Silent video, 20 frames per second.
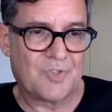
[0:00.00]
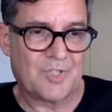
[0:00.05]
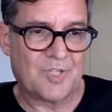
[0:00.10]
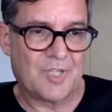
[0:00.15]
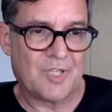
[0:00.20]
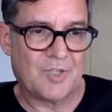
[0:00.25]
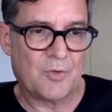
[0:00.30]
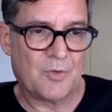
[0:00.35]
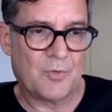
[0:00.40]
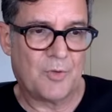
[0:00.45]

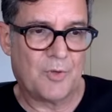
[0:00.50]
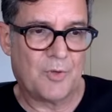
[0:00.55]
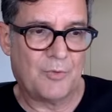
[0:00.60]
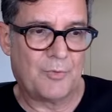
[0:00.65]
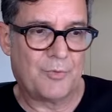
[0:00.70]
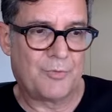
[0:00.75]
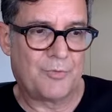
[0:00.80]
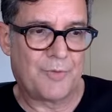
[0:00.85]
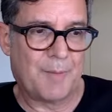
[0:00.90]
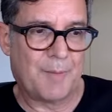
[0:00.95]
You know,
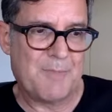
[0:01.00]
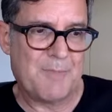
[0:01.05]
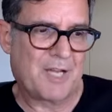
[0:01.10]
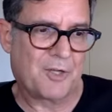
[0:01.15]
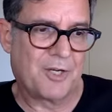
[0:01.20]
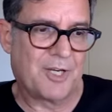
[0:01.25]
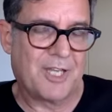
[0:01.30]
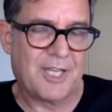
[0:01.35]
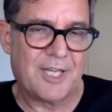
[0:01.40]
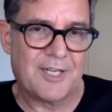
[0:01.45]
I'm not
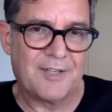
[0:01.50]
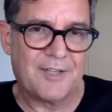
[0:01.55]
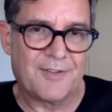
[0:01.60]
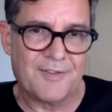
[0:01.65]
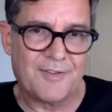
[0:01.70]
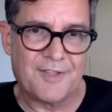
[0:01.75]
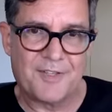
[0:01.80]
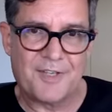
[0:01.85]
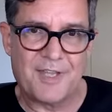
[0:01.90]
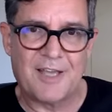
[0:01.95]
going to get into
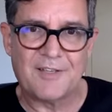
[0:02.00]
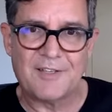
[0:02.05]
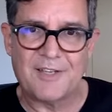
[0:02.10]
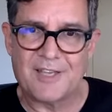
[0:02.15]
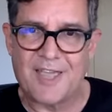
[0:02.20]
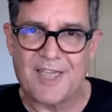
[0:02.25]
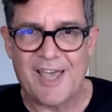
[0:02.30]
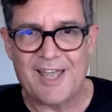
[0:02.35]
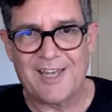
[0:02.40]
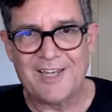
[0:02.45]
the
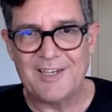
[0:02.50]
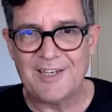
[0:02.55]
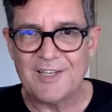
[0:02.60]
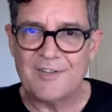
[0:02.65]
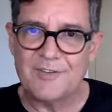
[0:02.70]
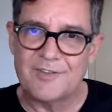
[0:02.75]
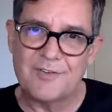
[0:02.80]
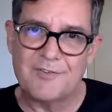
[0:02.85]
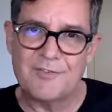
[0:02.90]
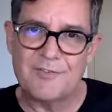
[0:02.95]

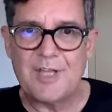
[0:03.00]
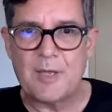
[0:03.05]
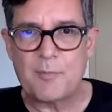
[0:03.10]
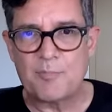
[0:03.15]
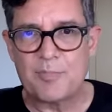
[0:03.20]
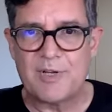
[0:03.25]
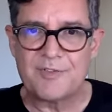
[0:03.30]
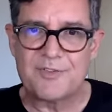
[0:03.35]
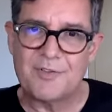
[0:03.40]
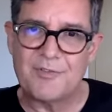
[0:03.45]
technicalities of net
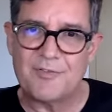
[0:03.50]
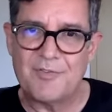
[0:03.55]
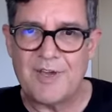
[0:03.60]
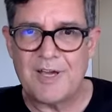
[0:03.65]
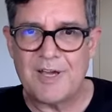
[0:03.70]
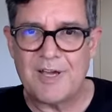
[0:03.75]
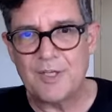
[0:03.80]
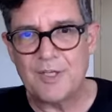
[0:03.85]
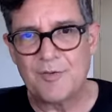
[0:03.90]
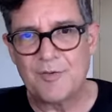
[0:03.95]
present
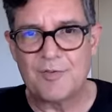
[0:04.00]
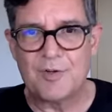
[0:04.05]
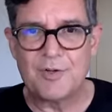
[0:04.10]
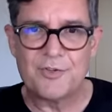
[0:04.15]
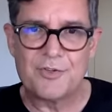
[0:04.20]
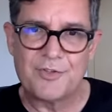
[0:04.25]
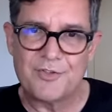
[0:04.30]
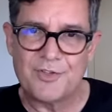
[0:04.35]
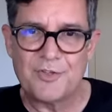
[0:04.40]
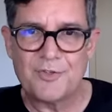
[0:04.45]
value
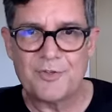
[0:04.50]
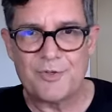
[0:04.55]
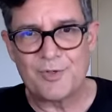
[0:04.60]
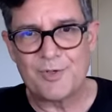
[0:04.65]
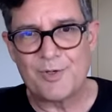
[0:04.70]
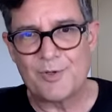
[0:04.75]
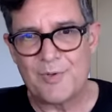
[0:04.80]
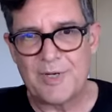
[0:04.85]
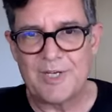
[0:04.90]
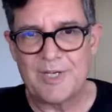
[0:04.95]
versus
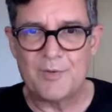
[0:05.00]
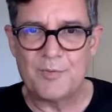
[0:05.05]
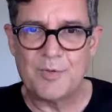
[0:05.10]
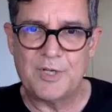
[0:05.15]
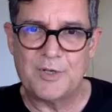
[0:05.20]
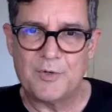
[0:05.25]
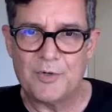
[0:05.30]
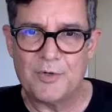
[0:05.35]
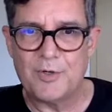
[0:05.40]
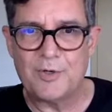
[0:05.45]
internal rate of
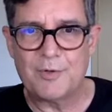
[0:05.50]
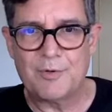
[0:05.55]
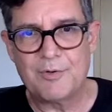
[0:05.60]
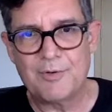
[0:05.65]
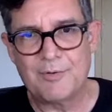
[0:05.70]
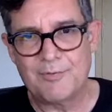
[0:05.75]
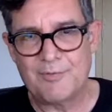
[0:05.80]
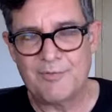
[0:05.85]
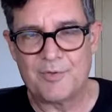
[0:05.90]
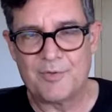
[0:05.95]

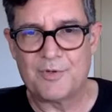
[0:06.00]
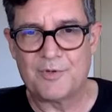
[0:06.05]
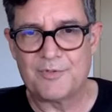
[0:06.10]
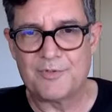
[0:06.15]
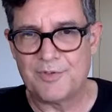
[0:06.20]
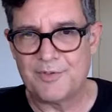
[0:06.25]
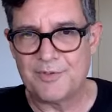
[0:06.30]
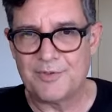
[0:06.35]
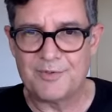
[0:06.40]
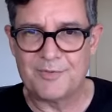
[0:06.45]
return
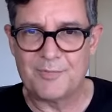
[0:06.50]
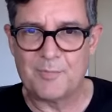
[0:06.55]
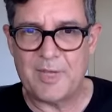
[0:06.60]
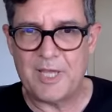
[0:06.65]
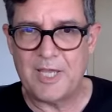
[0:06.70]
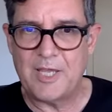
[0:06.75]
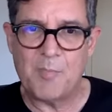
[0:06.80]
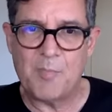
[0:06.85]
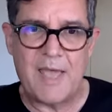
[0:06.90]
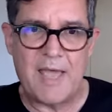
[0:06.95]
versus
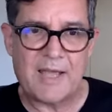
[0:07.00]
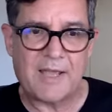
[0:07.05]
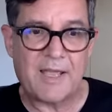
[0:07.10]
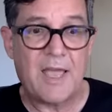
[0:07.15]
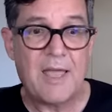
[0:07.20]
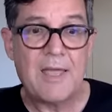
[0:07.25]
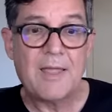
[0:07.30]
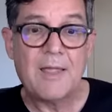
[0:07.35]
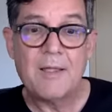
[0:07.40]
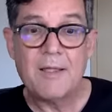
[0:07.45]
payback.
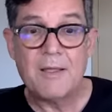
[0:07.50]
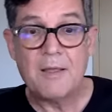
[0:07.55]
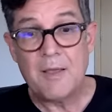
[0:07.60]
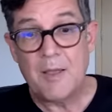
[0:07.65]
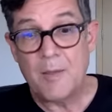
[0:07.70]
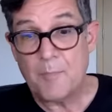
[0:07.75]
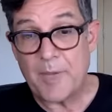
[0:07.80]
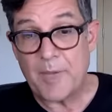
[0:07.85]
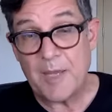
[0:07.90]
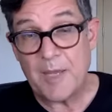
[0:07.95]

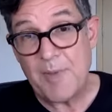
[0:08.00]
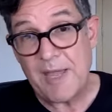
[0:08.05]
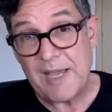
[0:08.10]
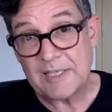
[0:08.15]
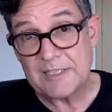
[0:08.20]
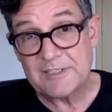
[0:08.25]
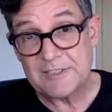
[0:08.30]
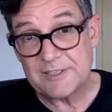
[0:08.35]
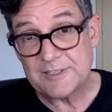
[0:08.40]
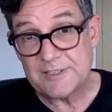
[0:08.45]

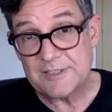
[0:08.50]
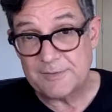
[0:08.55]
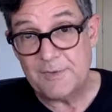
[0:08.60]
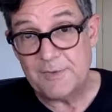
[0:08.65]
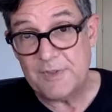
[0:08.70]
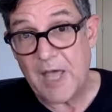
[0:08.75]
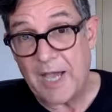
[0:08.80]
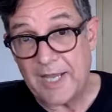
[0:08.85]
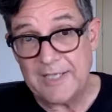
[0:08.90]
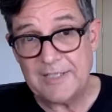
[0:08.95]
Payback's
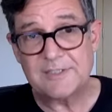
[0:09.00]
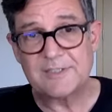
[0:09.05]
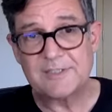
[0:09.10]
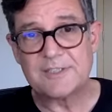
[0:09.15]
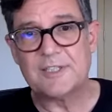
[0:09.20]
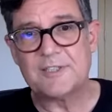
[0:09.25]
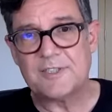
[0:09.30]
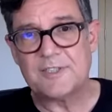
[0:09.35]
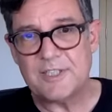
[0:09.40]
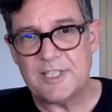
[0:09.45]
nice,
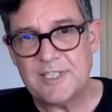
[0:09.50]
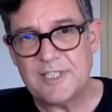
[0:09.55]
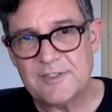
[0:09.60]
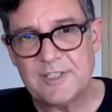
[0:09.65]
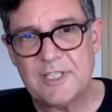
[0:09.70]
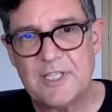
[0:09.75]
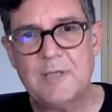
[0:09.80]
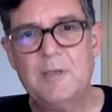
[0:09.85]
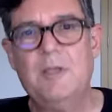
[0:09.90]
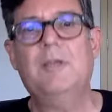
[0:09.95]
it's
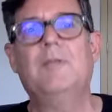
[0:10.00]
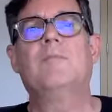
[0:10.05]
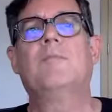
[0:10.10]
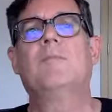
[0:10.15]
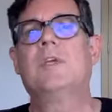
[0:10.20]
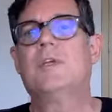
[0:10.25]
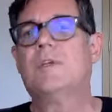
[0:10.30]
easy.